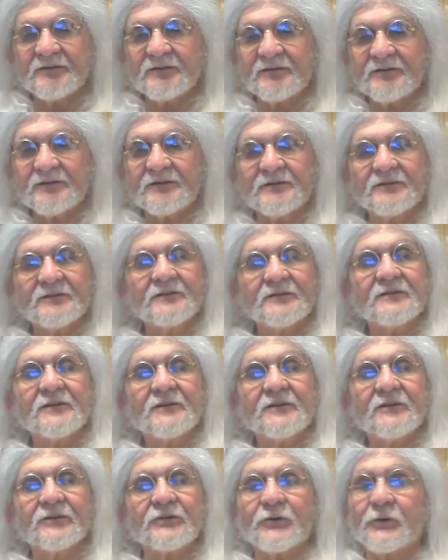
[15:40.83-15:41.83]

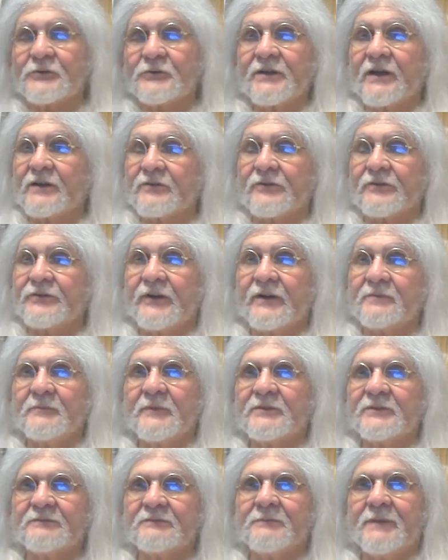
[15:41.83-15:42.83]
Of course, I don't think
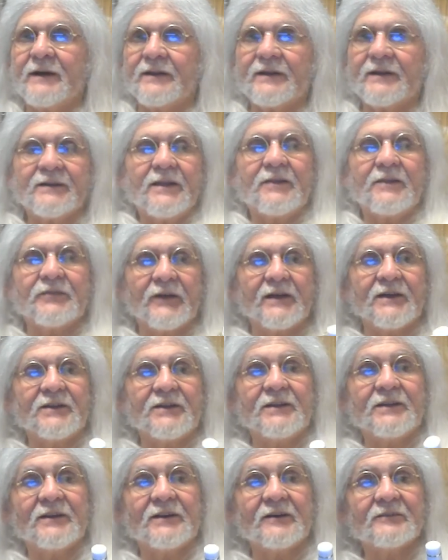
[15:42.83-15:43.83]
much about anything,
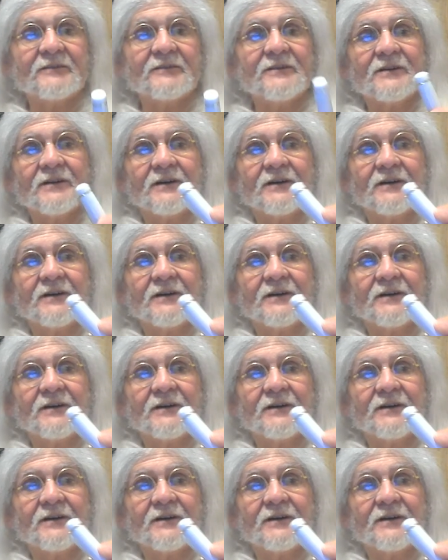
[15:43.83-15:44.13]
you know.